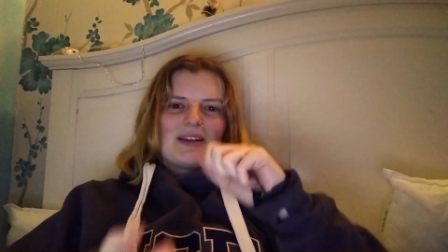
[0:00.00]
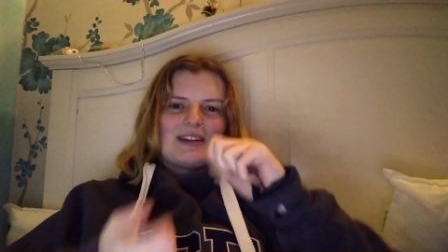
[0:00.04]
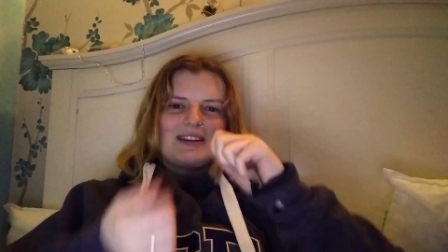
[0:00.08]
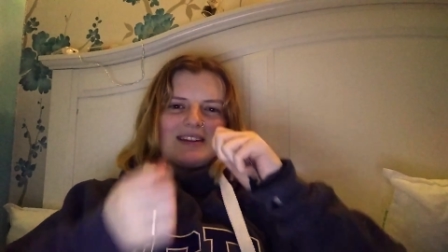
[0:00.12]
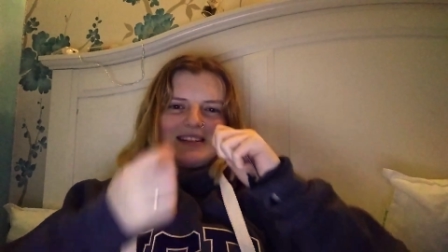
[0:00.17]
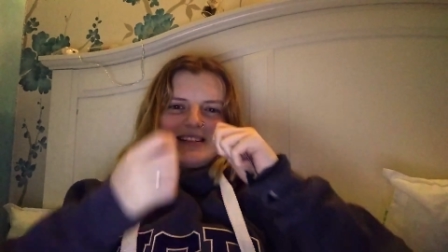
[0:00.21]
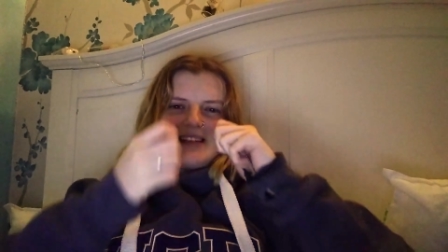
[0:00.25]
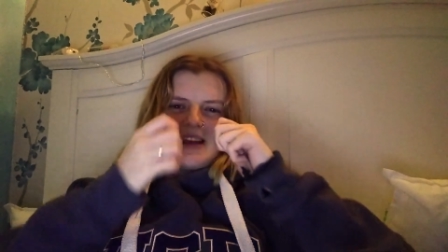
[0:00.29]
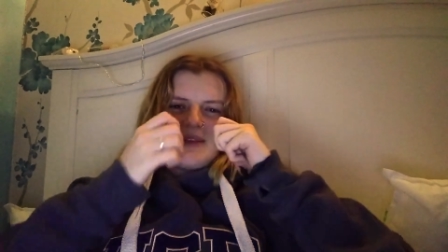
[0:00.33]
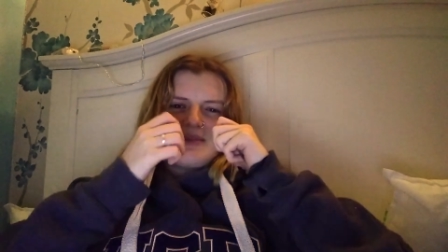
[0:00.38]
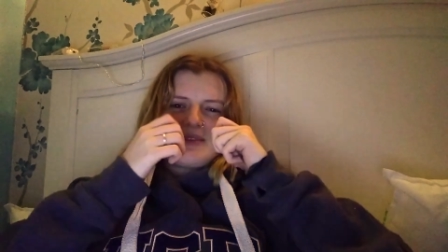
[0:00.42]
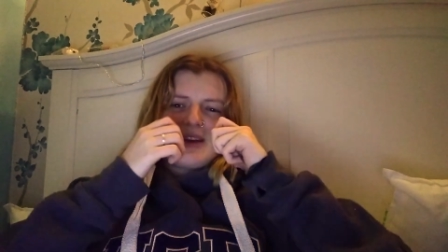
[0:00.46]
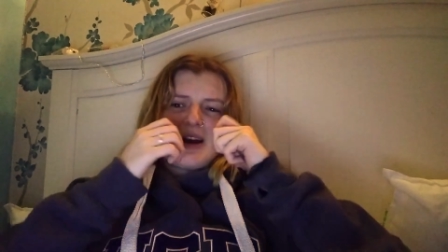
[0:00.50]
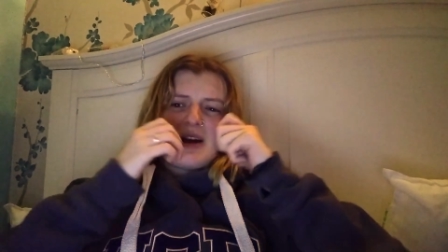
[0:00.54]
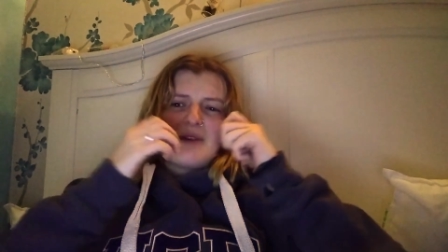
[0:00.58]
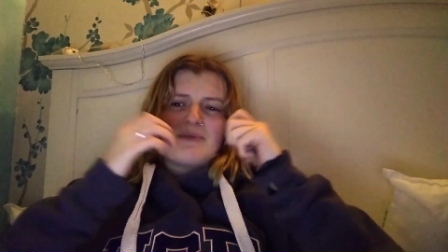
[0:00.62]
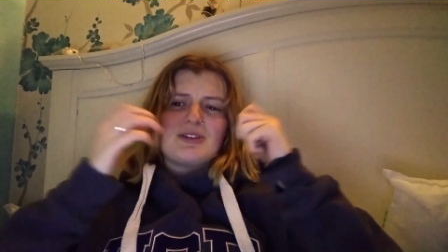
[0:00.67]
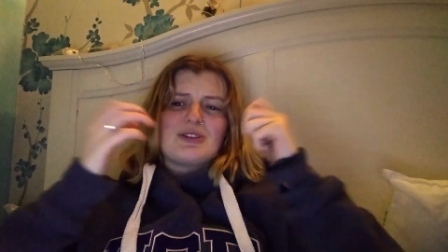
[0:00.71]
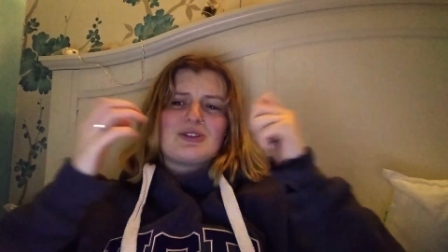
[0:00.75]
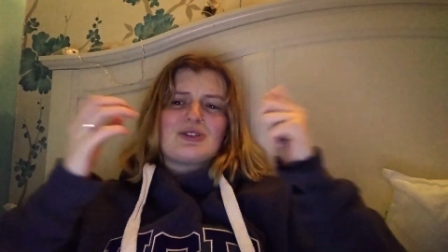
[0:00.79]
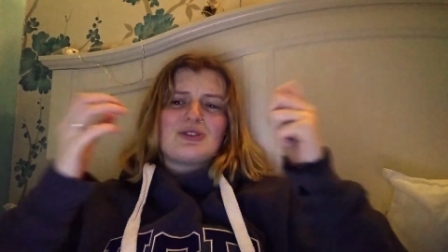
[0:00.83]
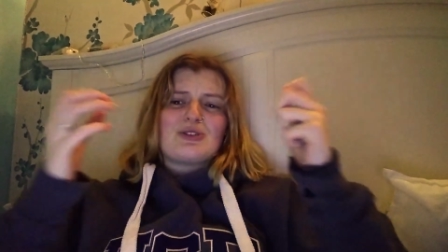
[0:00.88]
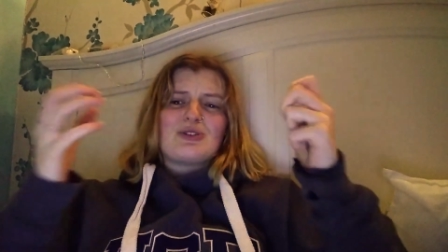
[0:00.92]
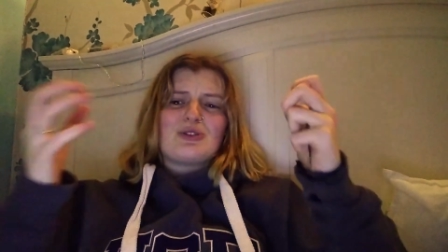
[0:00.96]
but at the same
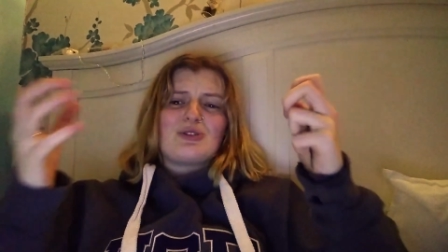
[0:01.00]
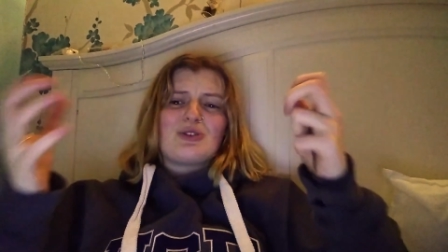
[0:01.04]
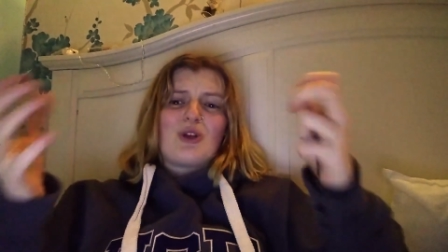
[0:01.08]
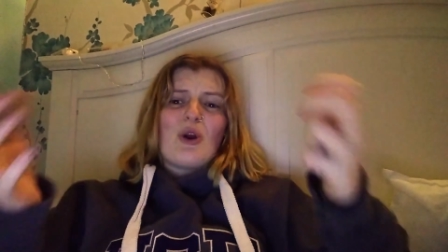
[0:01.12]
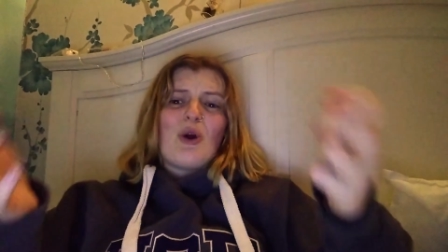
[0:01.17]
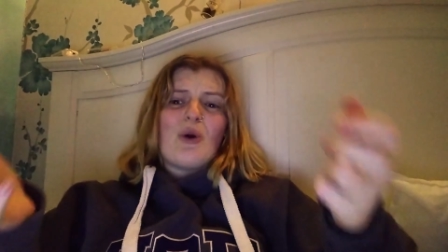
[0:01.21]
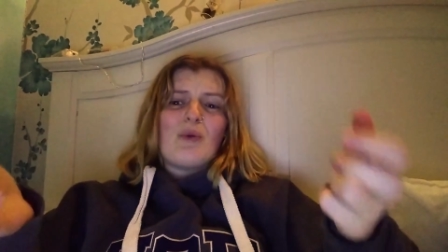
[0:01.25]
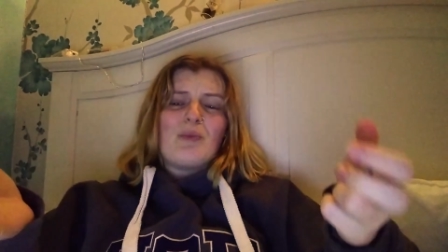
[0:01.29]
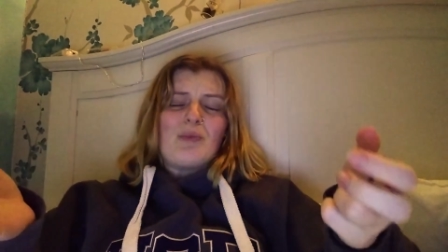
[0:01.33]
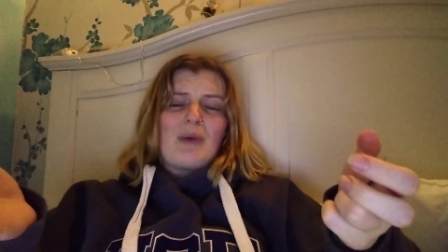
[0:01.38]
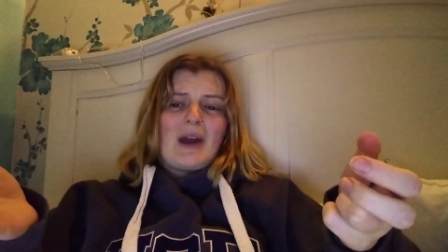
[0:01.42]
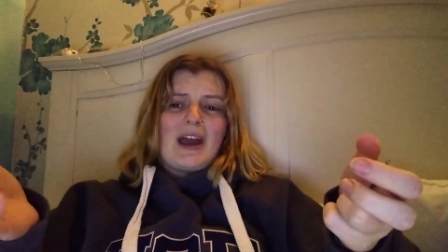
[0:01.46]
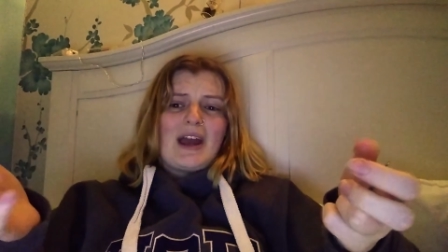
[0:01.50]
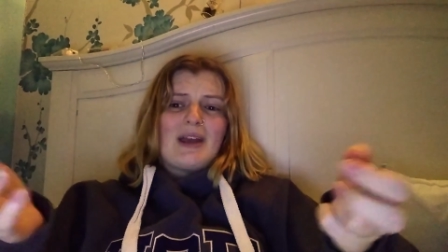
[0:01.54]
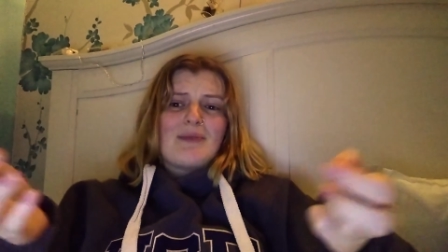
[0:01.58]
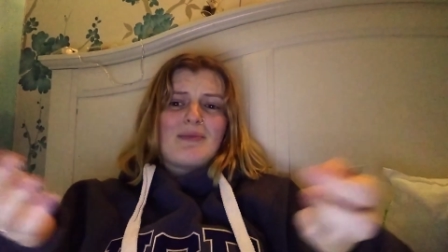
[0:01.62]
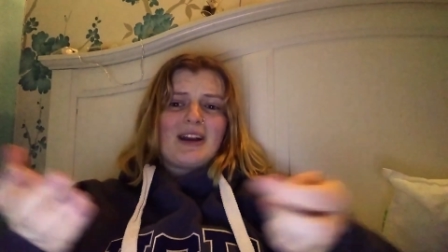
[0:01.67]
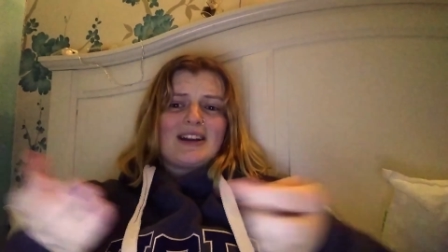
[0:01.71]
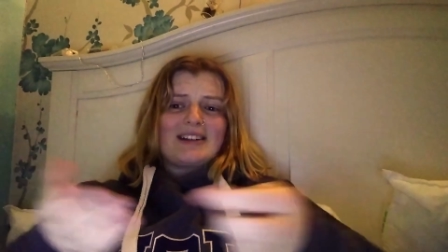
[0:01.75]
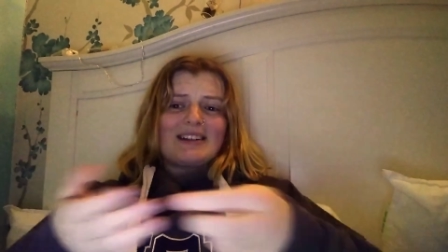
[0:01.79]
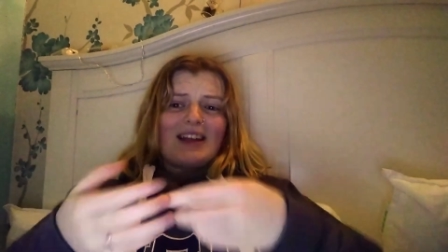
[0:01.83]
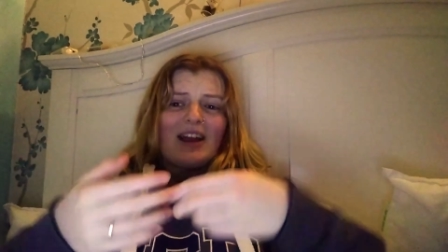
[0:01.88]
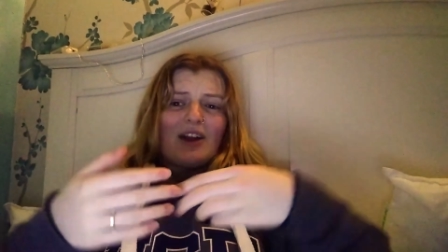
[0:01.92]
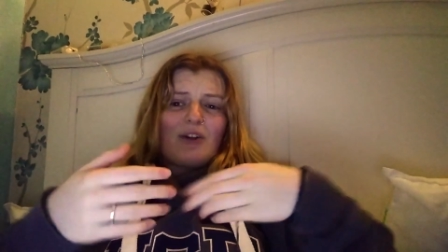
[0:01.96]
time it's stupid
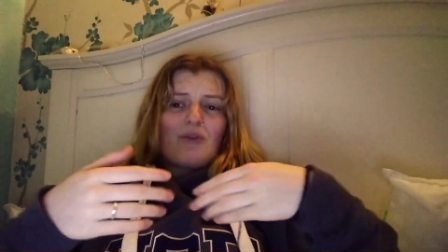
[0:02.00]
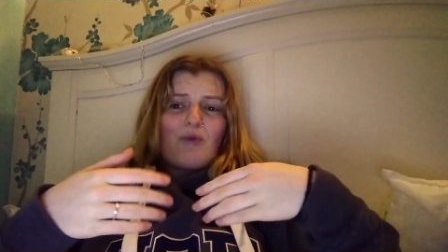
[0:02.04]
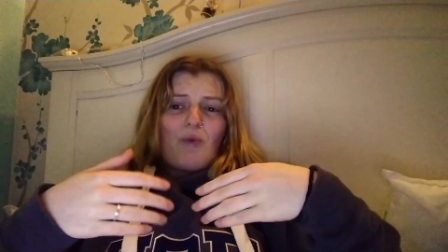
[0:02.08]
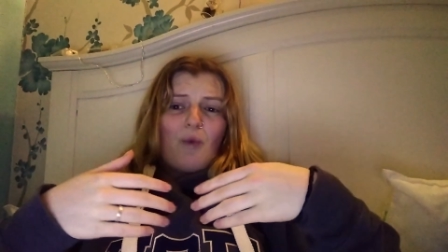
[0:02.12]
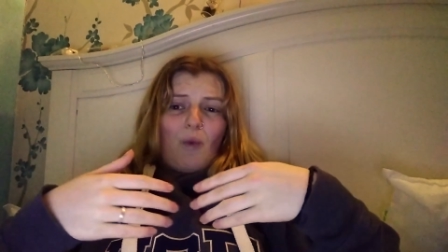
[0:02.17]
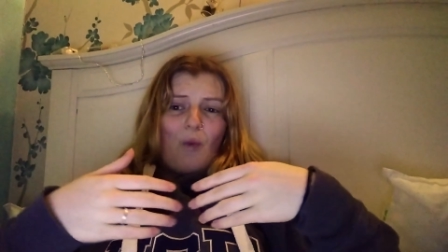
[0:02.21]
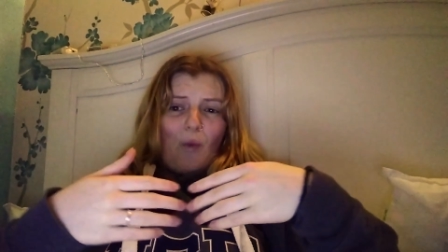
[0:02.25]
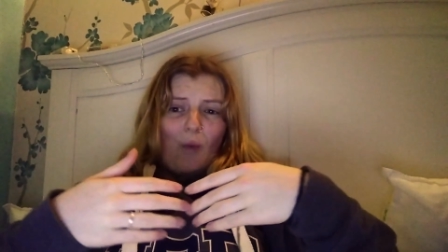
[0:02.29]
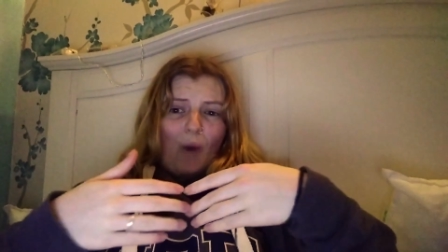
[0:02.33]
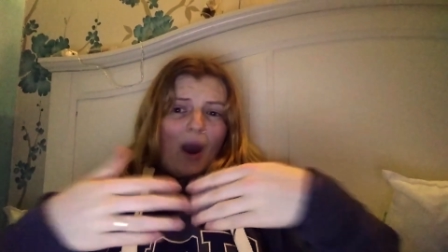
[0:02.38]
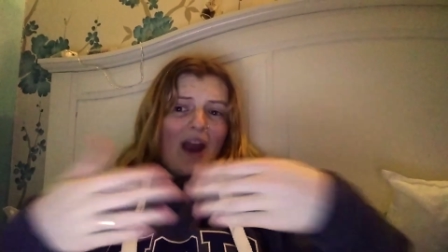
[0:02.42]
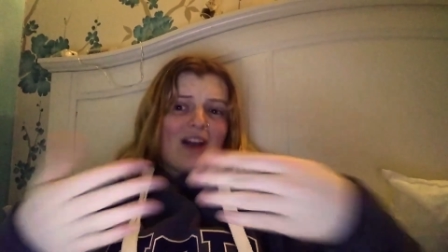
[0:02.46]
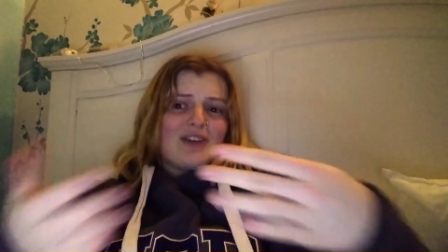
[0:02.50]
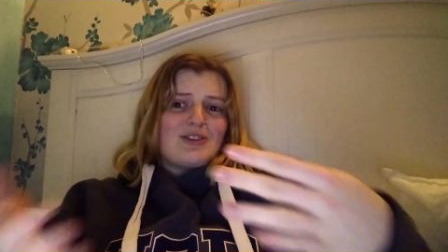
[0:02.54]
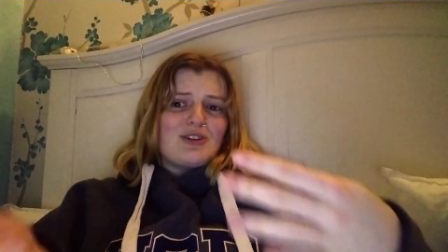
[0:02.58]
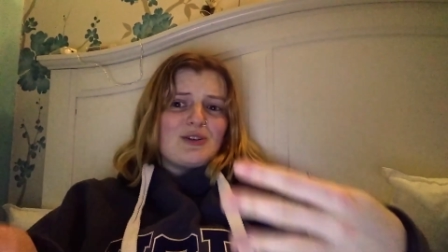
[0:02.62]
because I have way